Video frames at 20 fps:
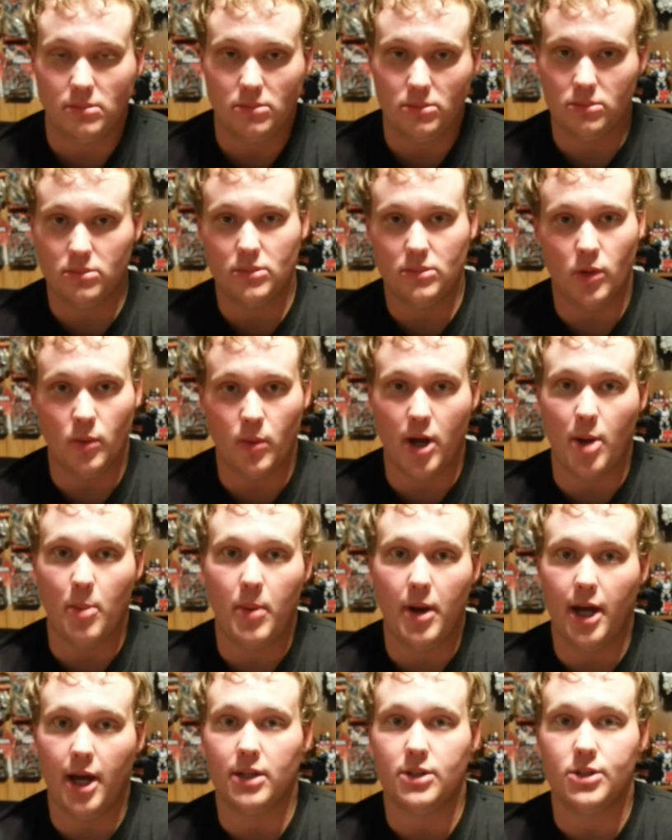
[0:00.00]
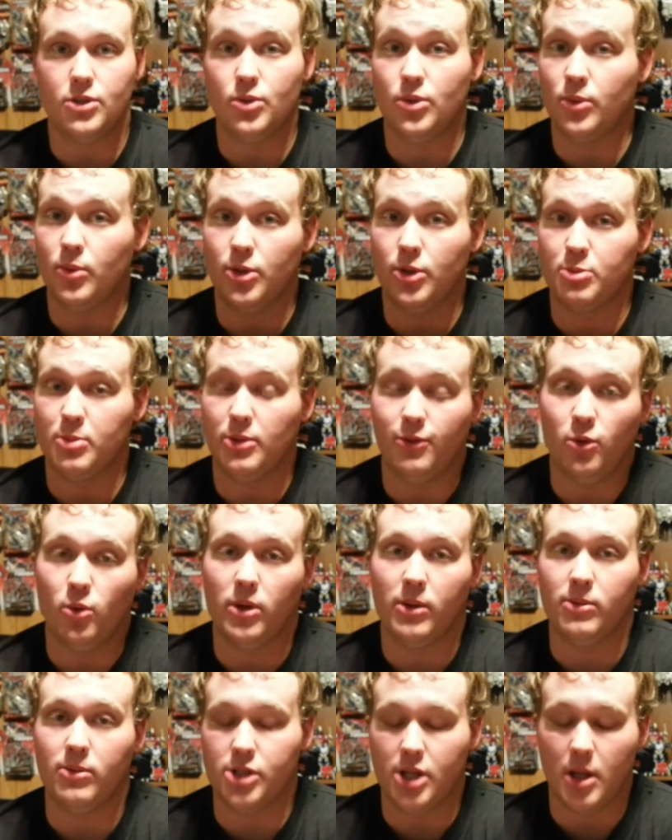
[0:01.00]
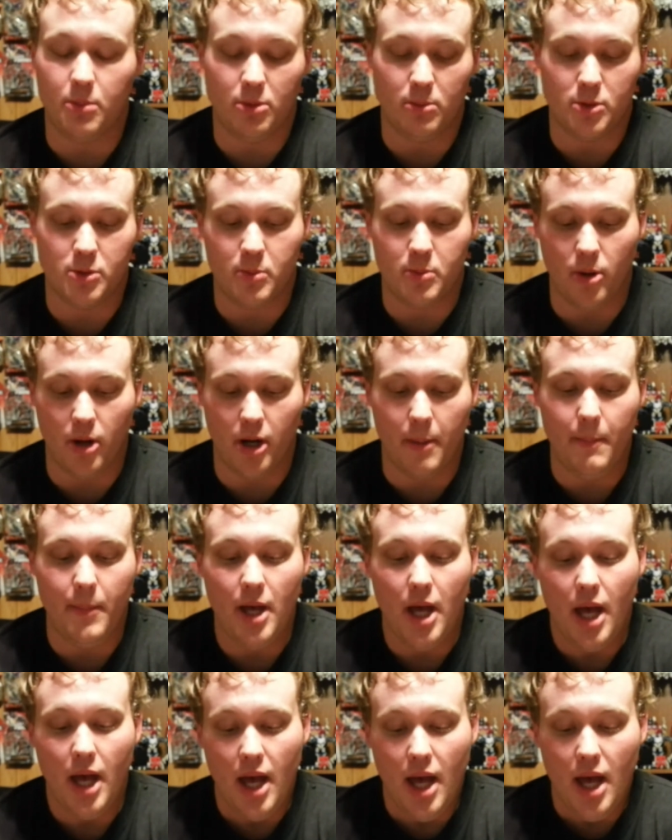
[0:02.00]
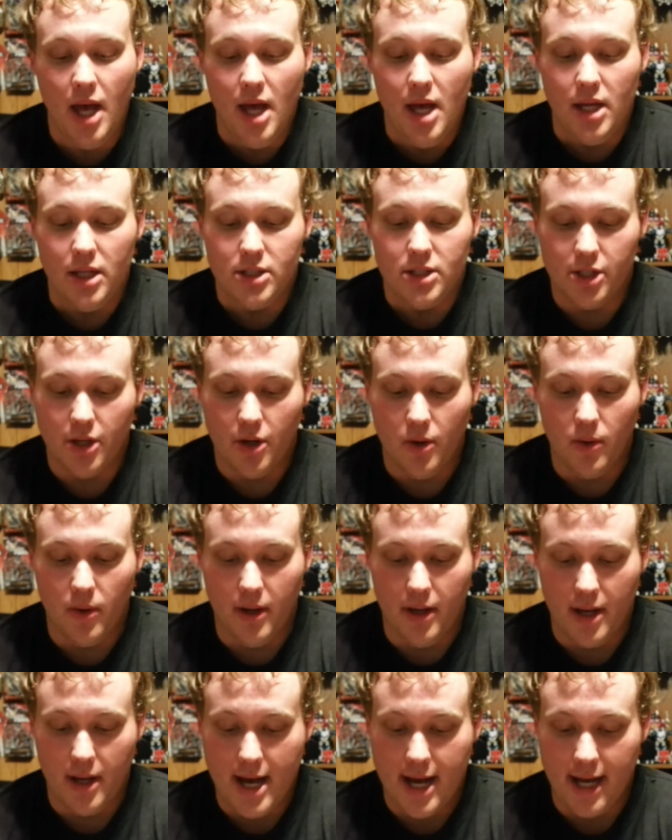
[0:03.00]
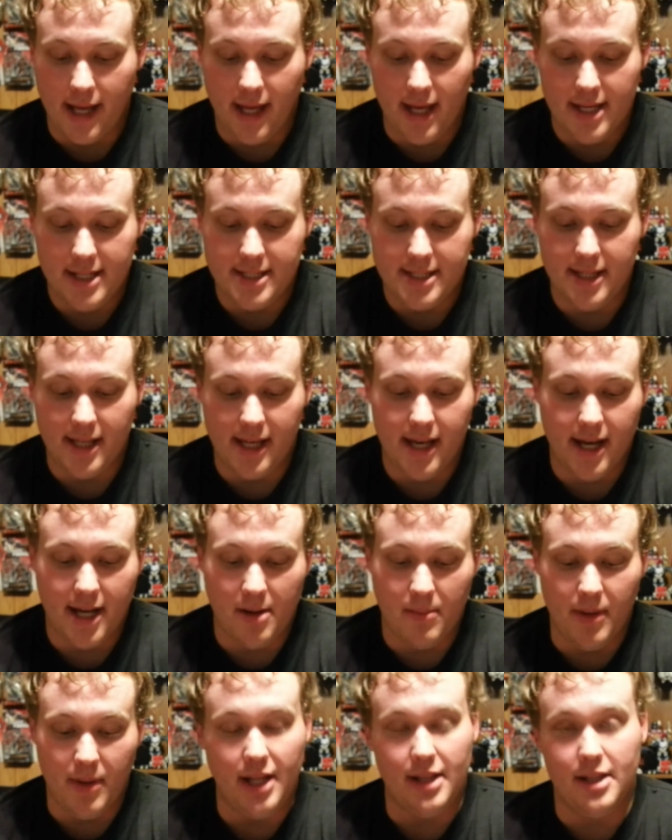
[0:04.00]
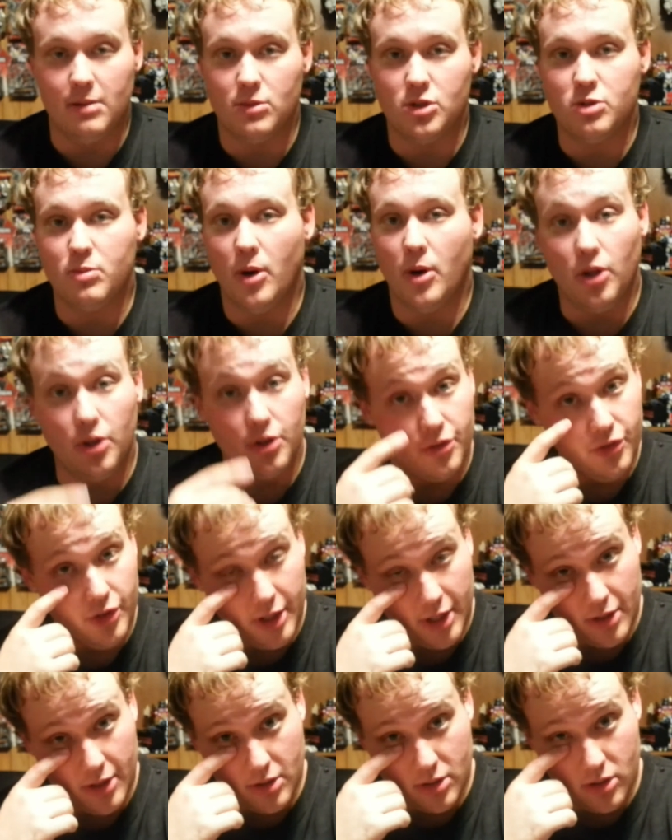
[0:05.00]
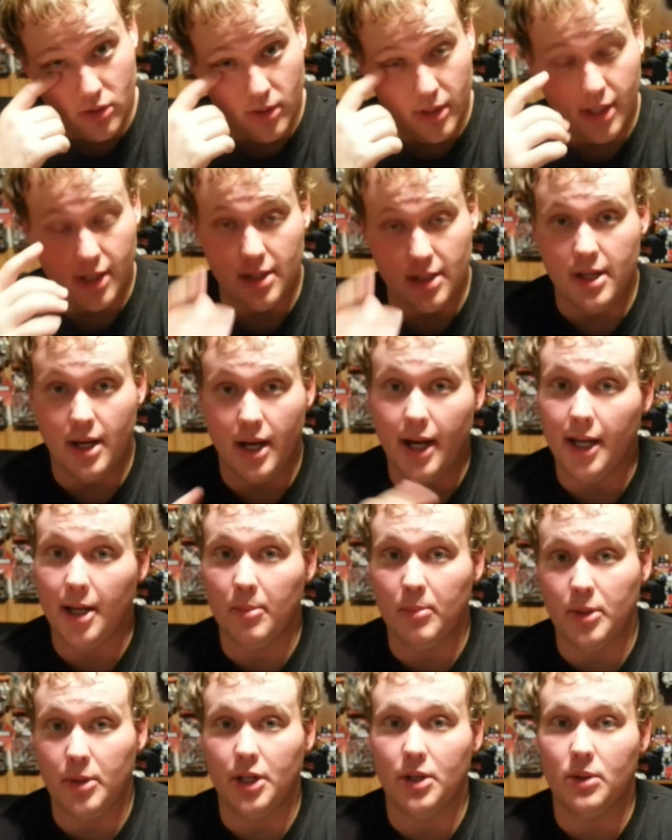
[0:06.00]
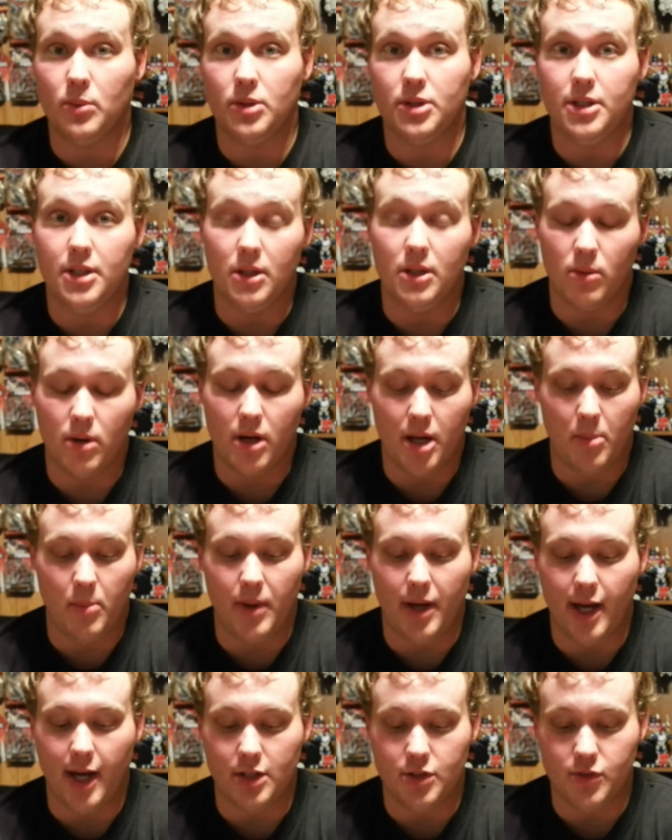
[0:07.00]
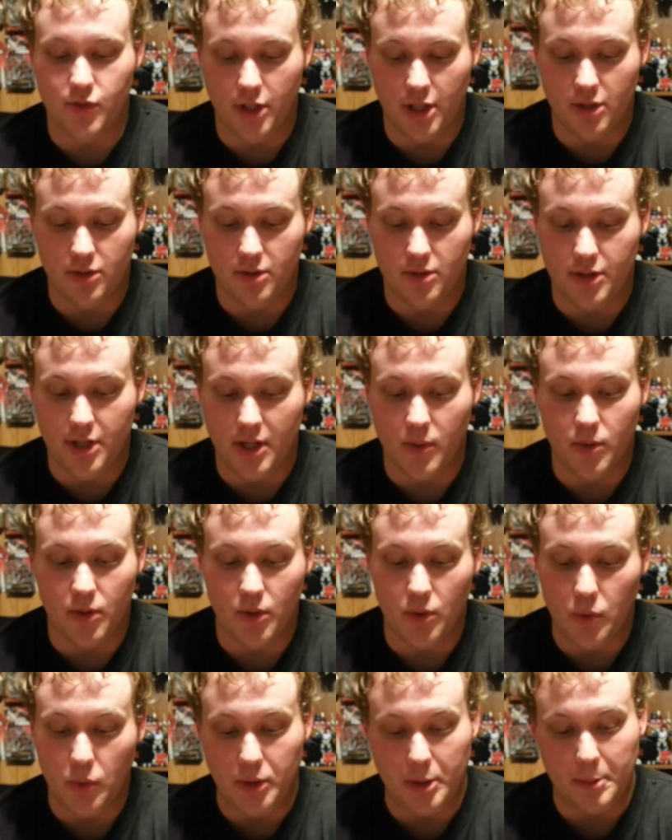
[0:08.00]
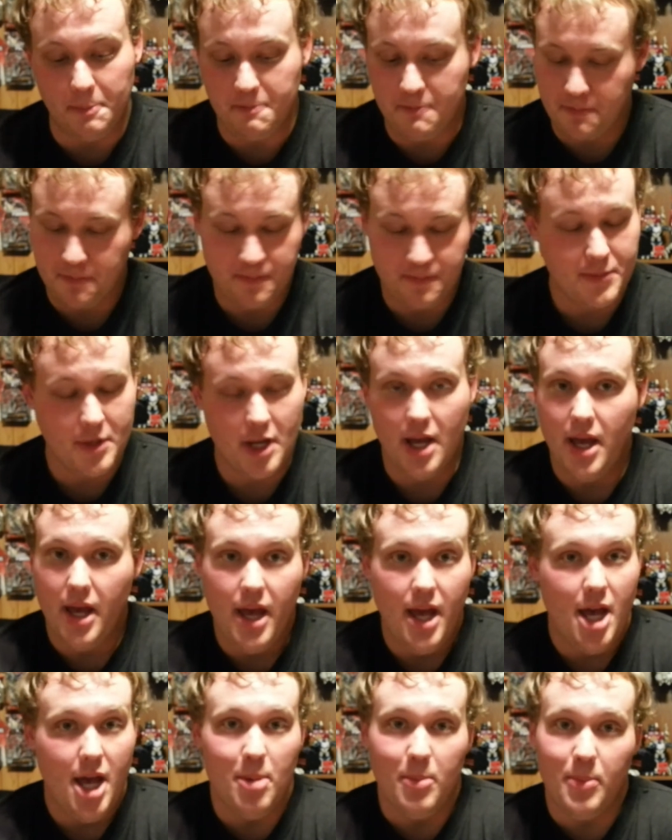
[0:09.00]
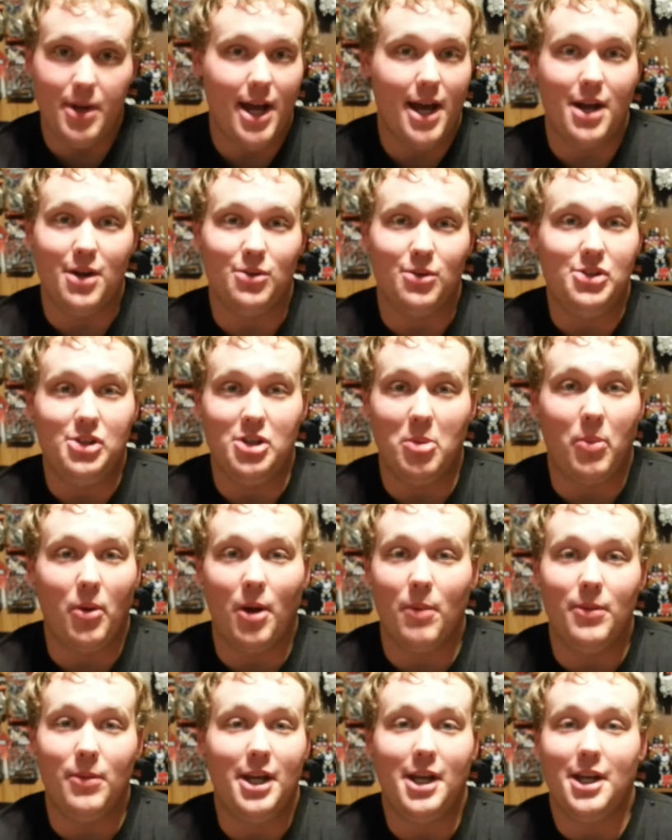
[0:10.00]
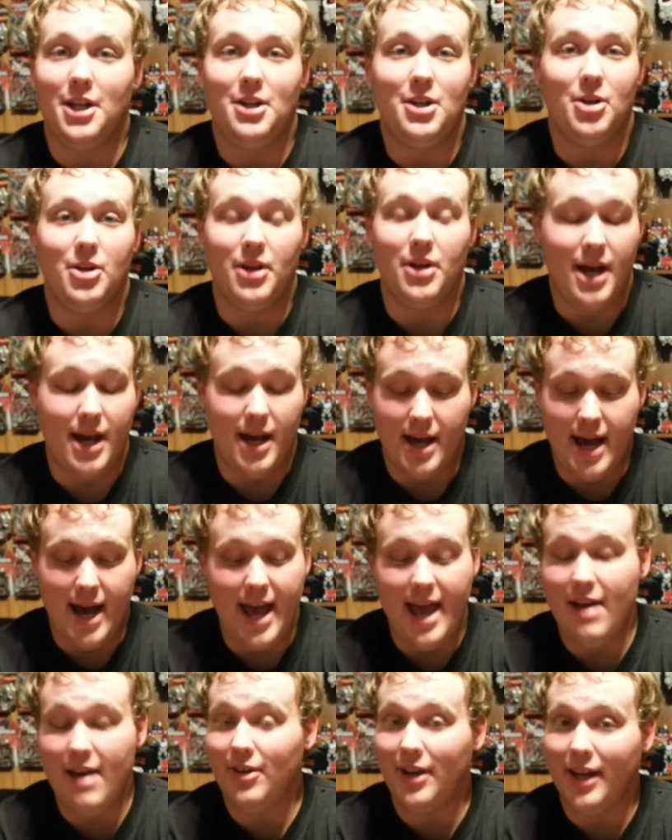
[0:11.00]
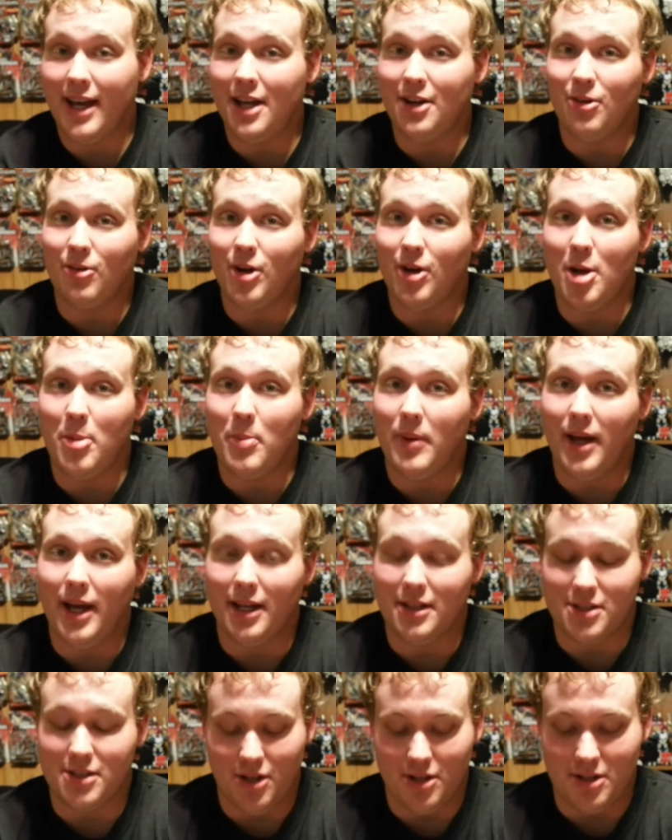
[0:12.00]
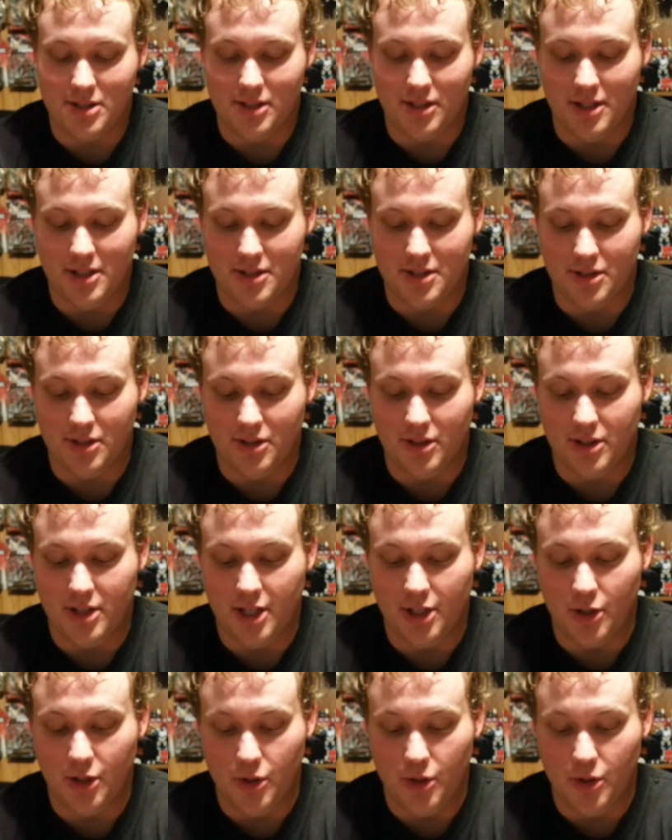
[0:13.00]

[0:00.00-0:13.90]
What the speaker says: Orion Pax is who he was before he was Optimus Prime. So I guess they kind of made them smaller figures so it could tie in better with the Orion Pax figure that they were doing. But I don't see a problem. They could have done. I haven't gotten Orion Pax. Honestly, he doesn't look that good.